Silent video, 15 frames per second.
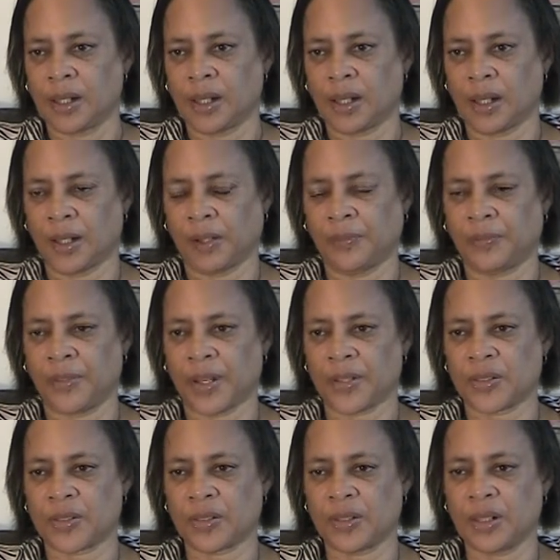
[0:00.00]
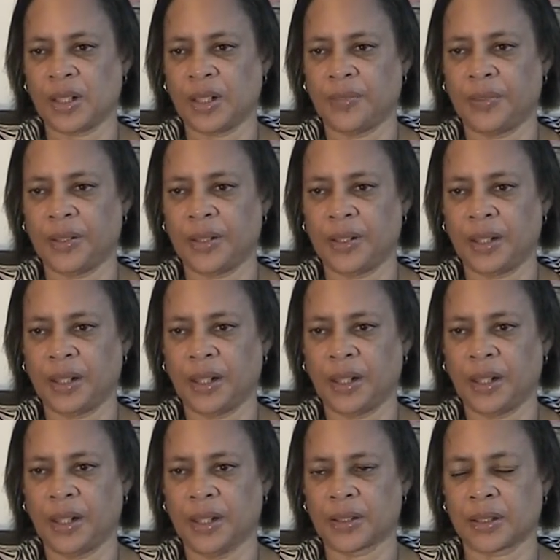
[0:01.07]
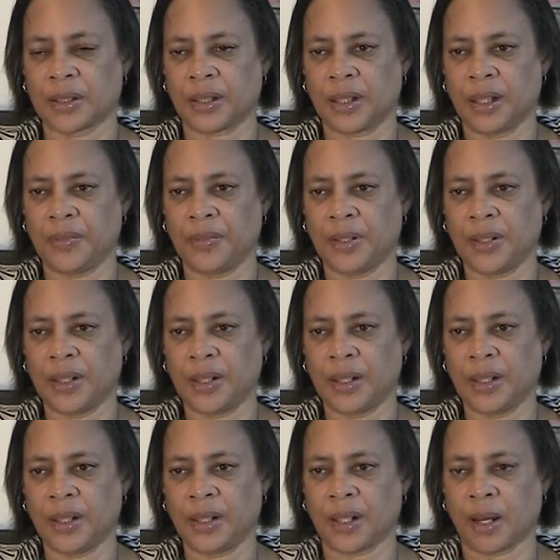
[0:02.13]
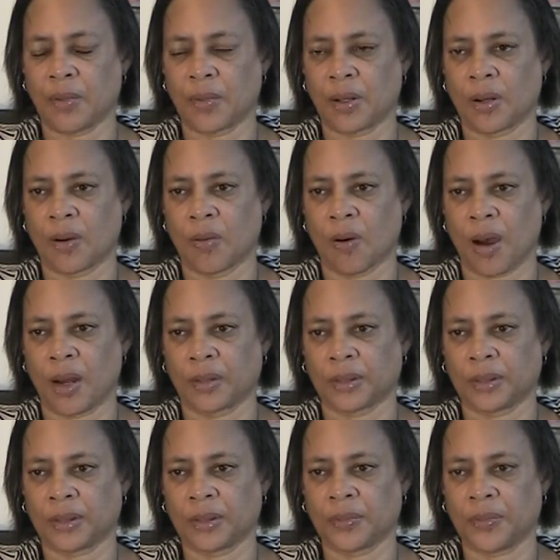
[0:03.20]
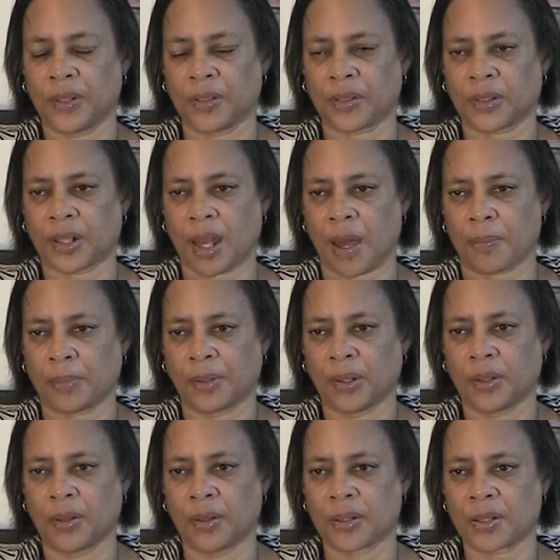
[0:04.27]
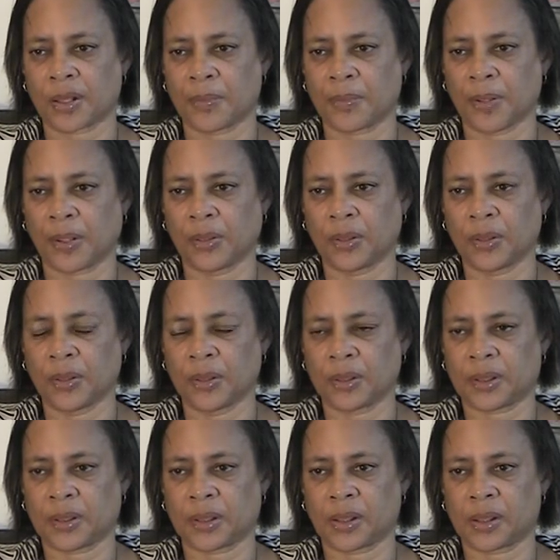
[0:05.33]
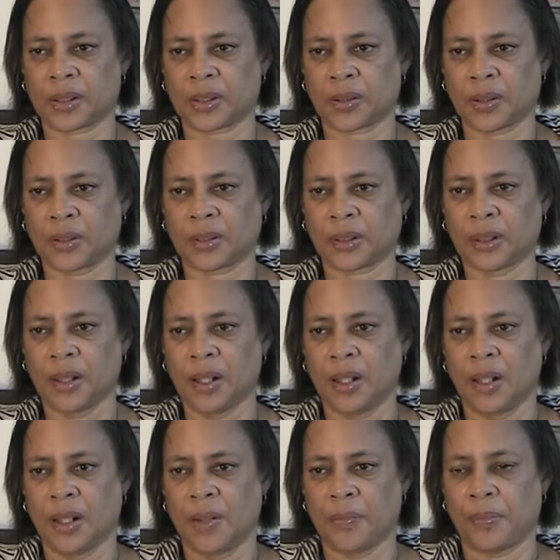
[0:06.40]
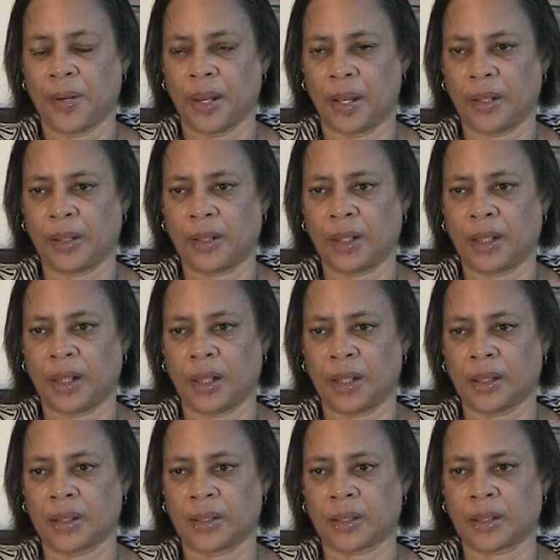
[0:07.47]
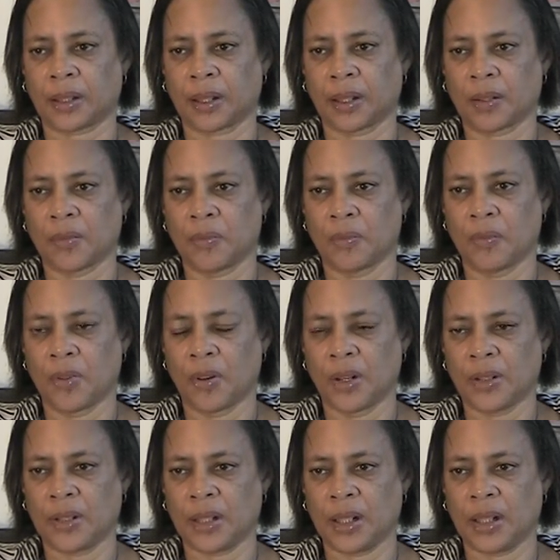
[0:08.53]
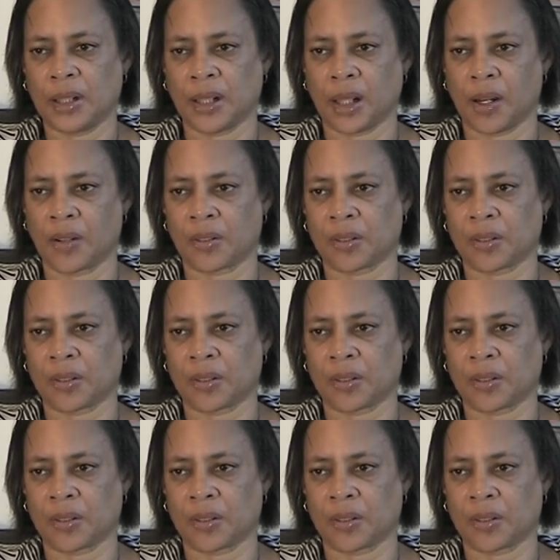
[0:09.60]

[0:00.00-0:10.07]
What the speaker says: An investor DVD is a DVD that will go out to venture capital or someone who's a source, but it's more detailed.